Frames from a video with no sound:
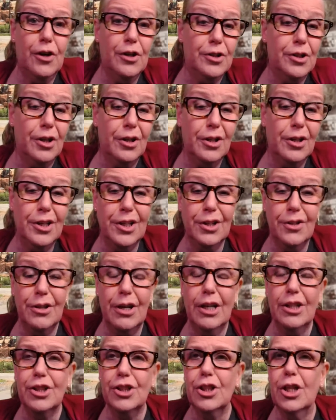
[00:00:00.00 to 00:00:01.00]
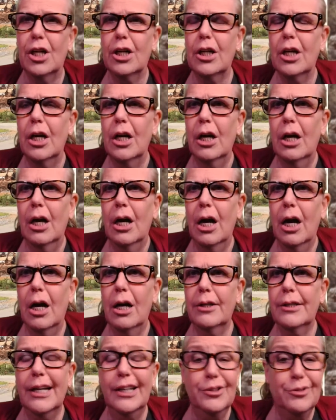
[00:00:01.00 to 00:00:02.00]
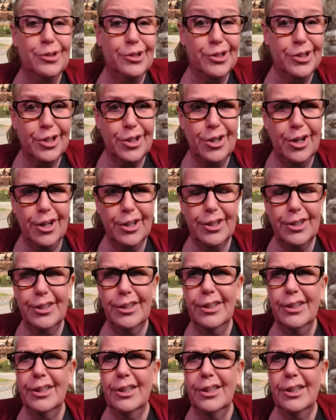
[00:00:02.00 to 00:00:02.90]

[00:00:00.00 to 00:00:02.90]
Darlene Krashoff and Andres Encarta.